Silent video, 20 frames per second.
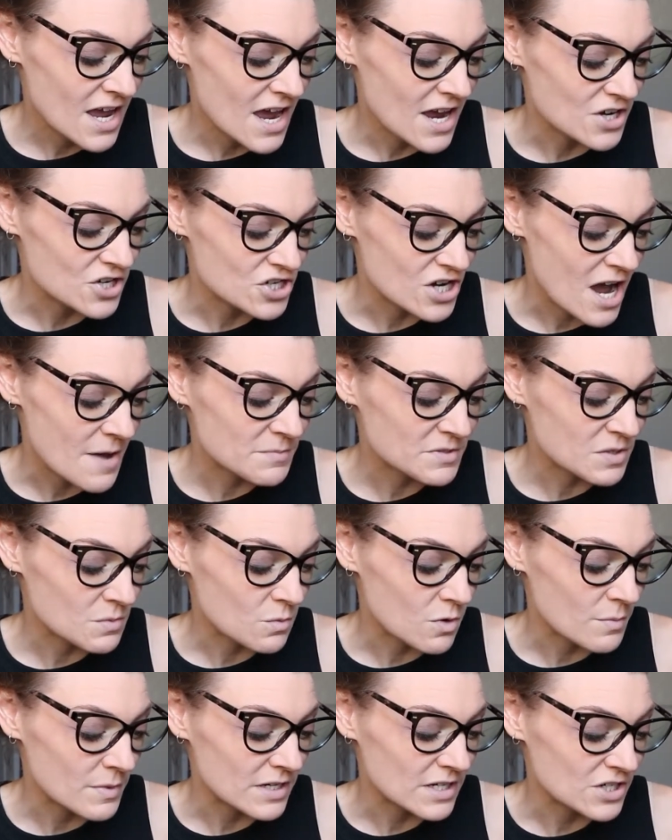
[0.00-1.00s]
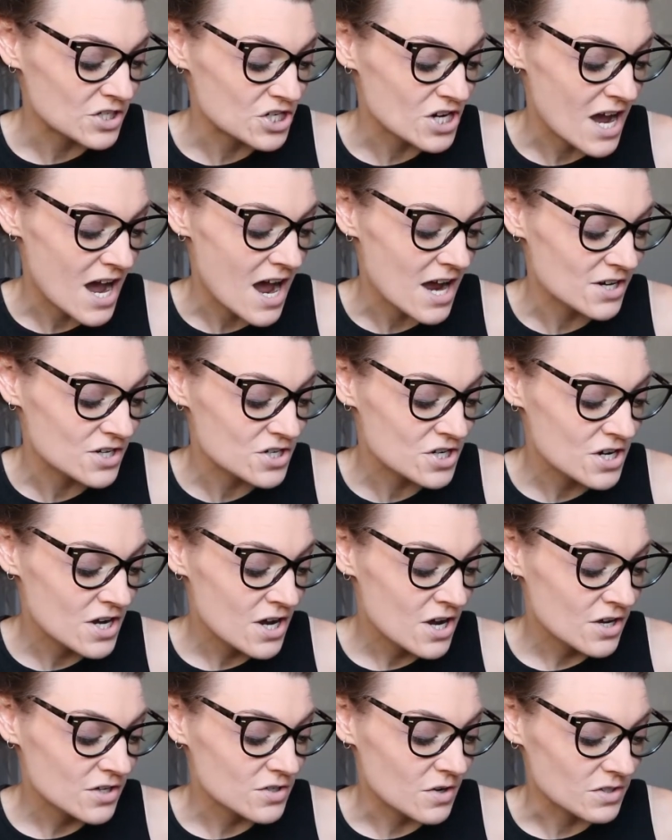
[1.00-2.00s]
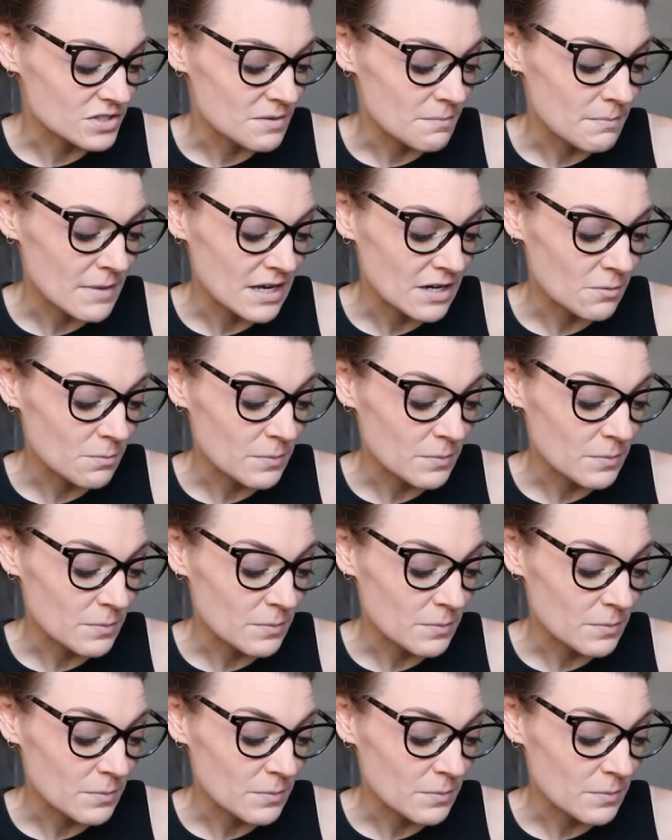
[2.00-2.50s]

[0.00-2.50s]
and charms the woman in charge, Dr. Mina